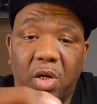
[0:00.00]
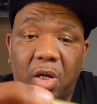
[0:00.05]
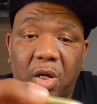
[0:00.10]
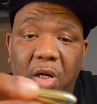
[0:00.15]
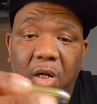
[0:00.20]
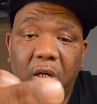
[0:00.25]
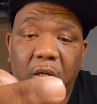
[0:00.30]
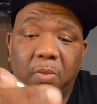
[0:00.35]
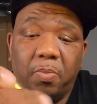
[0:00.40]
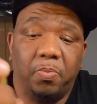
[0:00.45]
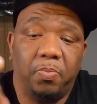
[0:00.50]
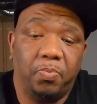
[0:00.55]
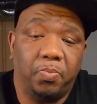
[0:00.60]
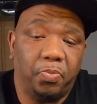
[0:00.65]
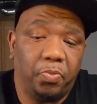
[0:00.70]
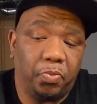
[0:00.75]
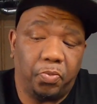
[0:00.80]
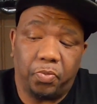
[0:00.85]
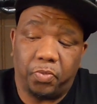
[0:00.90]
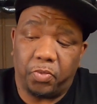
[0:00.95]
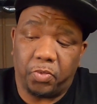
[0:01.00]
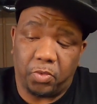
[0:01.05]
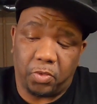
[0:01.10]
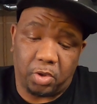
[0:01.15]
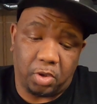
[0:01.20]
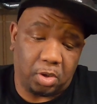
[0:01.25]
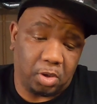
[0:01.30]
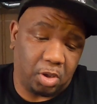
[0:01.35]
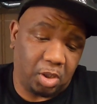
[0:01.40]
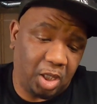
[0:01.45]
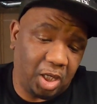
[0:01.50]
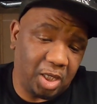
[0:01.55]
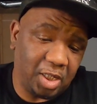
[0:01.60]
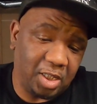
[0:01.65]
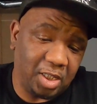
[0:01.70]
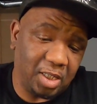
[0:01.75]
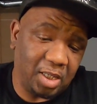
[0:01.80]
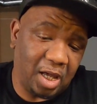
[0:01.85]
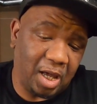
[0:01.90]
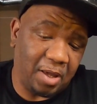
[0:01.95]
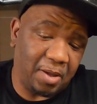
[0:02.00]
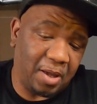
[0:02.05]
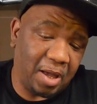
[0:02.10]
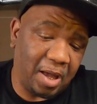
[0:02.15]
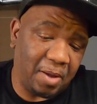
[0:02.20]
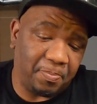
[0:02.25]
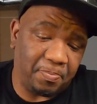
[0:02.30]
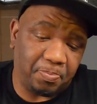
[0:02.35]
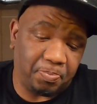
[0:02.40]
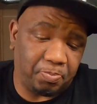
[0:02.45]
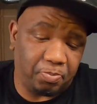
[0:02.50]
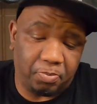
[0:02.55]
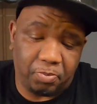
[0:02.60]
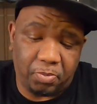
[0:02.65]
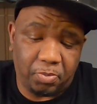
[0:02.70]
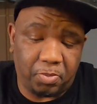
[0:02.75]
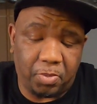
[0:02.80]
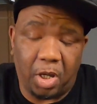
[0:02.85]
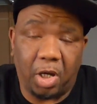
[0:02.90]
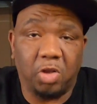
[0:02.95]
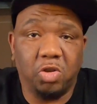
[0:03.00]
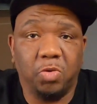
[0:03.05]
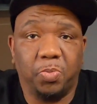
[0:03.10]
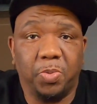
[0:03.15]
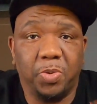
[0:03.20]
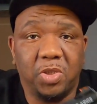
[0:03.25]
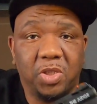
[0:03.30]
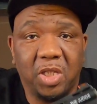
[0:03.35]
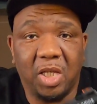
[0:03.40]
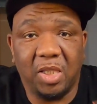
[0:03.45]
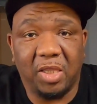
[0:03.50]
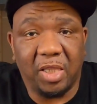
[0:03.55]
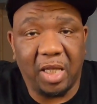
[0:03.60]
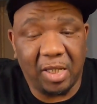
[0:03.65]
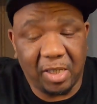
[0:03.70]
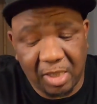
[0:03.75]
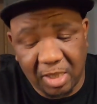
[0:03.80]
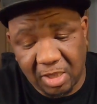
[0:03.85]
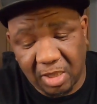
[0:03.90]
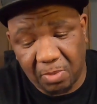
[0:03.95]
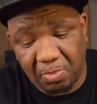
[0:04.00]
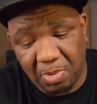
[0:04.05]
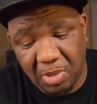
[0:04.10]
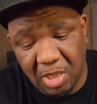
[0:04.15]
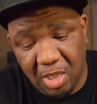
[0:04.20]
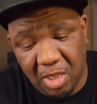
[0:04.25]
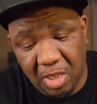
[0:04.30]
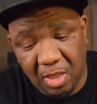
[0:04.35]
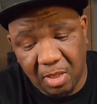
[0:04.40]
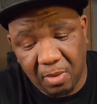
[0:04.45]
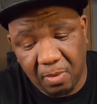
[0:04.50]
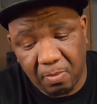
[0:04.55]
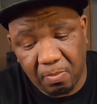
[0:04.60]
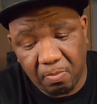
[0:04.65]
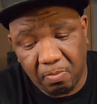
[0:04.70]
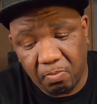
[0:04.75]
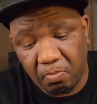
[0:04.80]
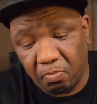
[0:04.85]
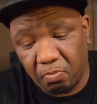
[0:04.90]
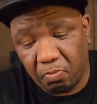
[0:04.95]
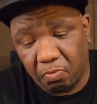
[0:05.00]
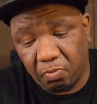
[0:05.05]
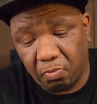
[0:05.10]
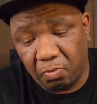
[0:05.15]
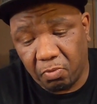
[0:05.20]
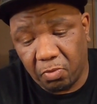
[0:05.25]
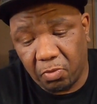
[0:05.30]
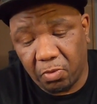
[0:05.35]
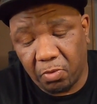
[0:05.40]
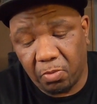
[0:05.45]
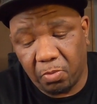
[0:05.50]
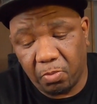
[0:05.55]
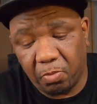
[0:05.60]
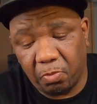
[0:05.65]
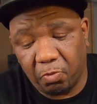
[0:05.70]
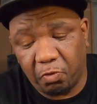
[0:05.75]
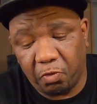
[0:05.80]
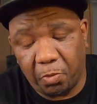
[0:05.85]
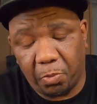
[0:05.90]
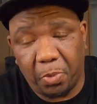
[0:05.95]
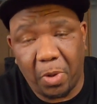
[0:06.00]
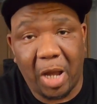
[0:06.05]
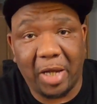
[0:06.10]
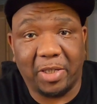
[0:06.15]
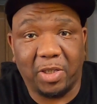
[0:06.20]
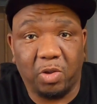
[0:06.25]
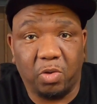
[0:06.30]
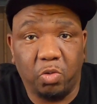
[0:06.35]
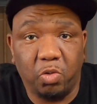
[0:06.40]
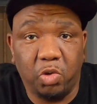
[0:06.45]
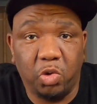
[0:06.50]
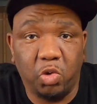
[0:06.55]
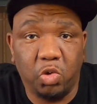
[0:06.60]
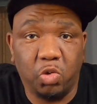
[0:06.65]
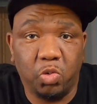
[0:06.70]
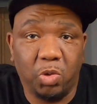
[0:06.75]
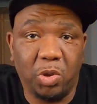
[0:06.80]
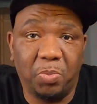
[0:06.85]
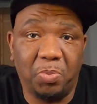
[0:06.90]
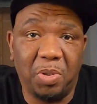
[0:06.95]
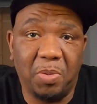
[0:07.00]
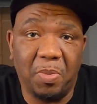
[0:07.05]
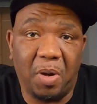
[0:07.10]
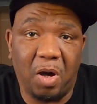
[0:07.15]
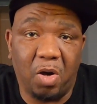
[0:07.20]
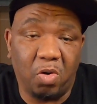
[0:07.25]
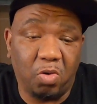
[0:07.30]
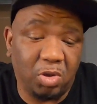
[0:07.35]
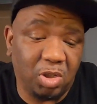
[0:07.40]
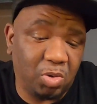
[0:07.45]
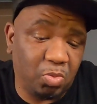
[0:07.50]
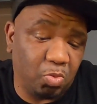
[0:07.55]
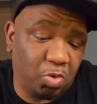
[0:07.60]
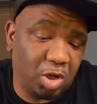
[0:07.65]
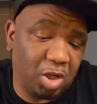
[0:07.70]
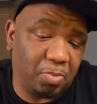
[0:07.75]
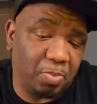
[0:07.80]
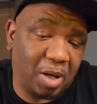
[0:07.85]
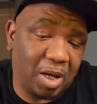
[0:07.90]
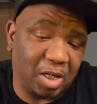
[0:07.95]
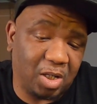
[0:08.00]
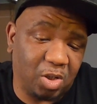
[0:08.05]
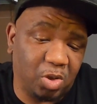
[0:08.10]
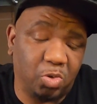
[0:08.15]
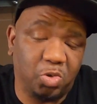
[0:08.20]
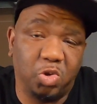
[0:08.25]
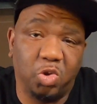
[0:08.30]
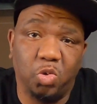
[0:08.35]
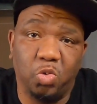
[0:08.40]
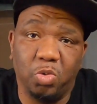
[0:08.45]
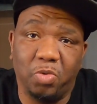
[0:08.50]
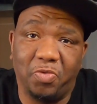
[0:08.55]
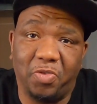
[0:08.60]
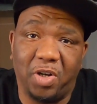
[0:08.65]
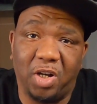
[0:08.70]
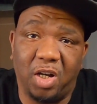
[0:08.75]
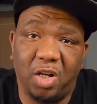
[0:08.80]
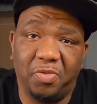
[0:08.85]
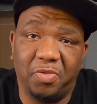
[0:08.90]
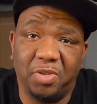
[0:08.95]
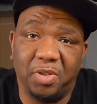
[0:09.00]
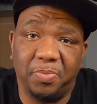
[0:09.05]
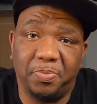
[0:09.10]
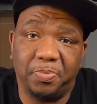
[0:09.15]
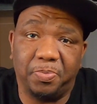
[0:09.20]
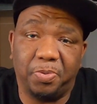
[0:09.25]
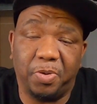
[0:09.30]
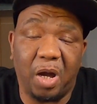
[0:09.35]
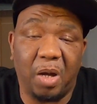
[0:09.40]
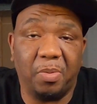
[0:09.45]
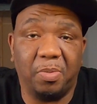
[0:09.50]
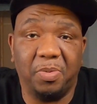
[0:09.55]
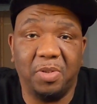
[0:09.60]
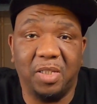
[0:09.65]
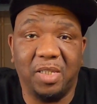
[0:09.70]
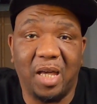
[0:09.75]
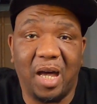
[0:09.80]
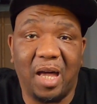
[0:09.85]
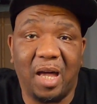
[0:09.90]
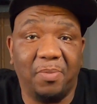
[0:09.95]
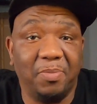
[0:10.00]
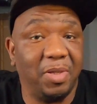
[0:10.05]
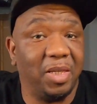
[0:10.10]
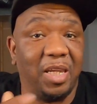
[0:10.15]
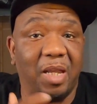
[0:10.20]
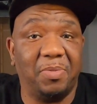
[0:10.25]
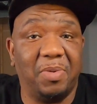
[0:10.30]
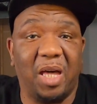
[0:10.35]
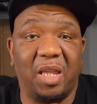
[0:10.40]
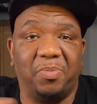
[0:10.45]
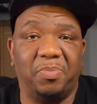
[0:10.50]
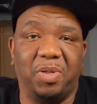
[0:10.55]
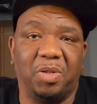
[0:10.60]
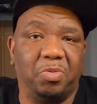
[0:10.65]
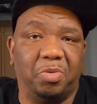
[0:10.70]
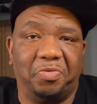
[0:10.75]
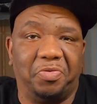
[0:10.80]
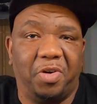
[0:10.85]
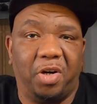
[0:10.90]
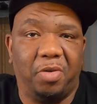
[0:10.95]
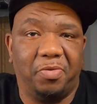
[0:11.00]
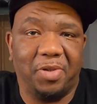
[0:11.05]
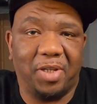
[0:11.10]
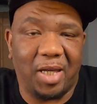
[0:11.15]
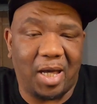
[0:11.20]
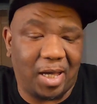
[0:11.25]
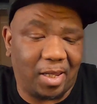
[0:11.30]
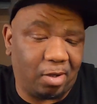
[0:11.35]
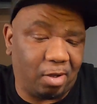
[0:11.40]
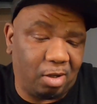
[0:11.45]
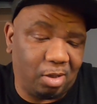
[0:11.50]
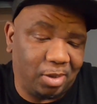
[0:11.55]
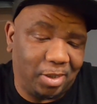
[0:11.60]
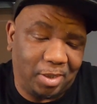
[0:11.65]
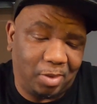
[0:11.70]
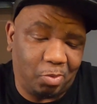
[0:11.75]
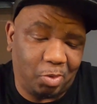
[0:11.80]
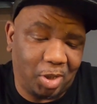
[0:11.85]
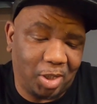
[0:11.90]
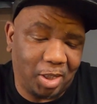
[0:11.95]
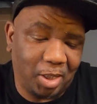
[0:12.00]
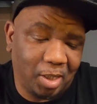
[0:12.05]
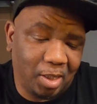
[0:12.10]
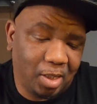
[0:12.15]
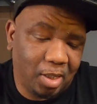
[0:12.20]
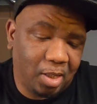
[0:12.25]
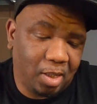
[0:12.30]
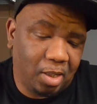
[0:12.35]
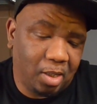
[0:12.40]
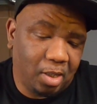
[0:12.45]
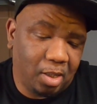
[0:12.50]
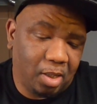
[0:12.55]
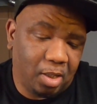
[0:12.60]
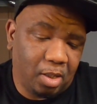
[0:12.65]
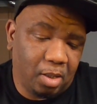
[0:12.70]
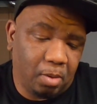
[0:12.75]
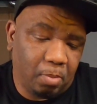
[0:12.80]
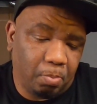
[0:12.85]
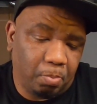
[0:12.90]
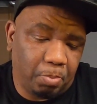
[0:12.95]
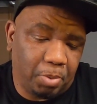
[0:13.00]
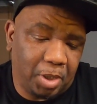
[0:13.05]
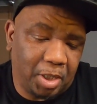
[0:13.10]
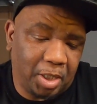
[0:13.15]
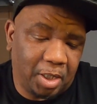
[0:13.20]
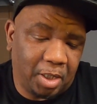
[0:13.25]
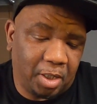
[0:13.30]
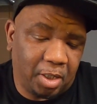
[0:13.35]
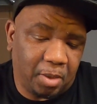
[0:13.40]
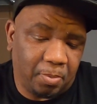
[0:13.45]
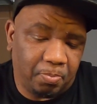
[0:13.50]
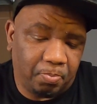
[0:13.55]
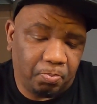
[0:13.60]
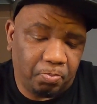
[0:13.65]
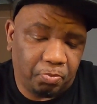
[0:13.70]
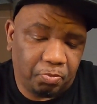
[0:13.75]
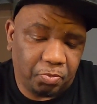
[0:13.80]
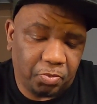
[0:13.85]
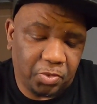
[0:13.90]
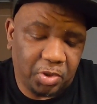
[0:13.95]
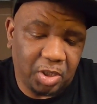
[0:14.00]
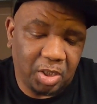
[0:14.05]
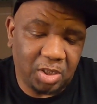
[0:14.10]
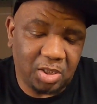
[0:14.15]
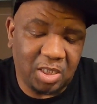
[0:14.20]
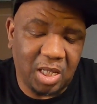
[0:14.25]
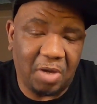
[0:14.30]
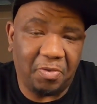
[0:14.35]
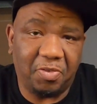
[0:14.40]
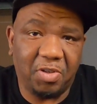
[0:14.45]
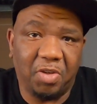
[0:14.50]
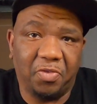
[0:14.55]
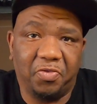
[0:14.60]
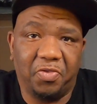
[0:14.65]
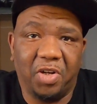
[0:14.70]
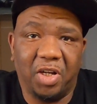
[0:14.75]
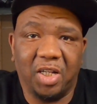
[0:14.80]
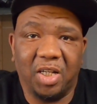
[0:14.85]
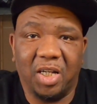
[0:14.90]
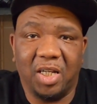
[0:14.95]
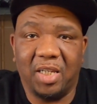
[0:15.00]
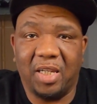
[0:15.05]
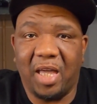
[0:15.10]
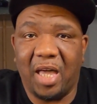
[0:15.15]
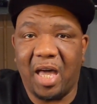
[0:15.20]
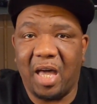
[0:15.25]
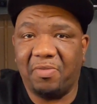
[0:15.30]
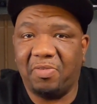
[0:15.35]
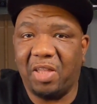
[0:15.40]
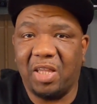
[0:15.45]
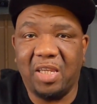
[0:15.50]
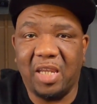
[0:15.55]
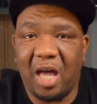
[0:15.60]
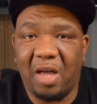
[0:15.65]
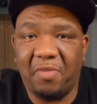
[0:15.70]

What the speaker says: yeah, I 100% think this could be for practical use. Would it be my only one, my go-to revolver? Probably not. I'm not a big revolver guy at all anyway. But it's definitely a fun gun to have. They're